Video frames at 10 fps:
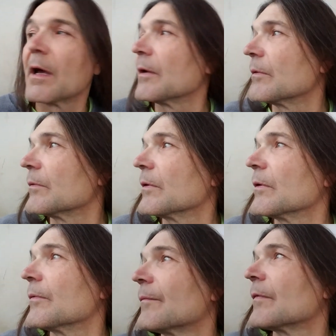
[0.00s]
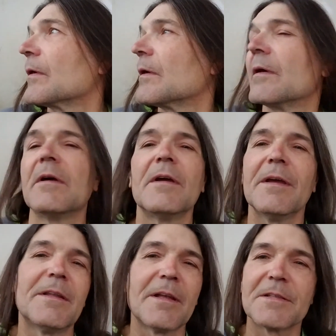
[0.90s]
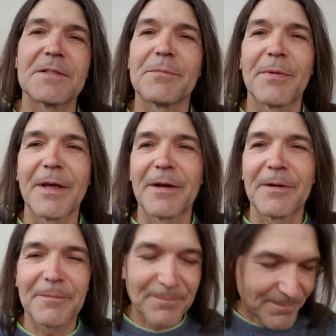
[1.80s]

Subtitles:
I don't know. It doesn't matter.